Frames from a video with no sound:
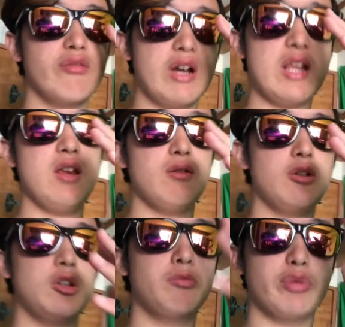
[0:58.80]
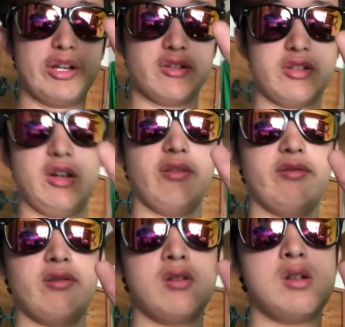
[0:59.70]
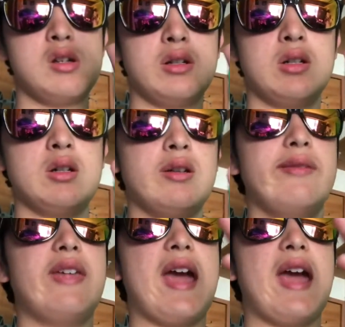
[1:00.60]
ready? Brace yourself. They